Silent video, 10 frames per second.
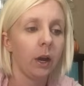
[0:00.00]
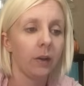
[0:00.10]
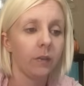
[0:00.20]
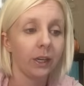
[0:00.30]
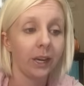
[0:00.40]

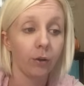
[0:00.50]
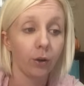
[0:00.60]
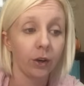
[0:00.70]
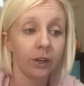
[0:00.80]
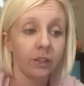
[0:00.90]
and then count
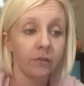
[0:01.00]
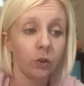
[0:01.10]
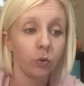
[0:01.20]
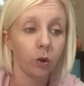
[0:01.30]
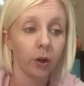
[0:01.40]
our
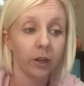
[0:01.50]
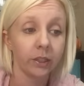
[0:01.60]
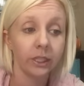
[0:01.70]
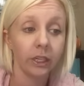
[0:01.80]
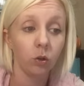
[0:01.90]
individual or our
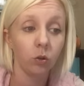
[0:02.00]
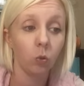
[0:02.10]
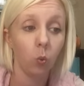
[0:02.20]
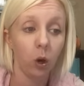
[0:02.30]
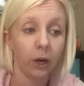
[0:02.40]
single
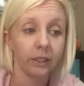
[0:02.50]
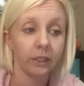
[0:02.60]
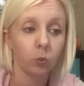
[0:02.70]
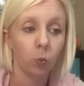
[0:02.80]
ones.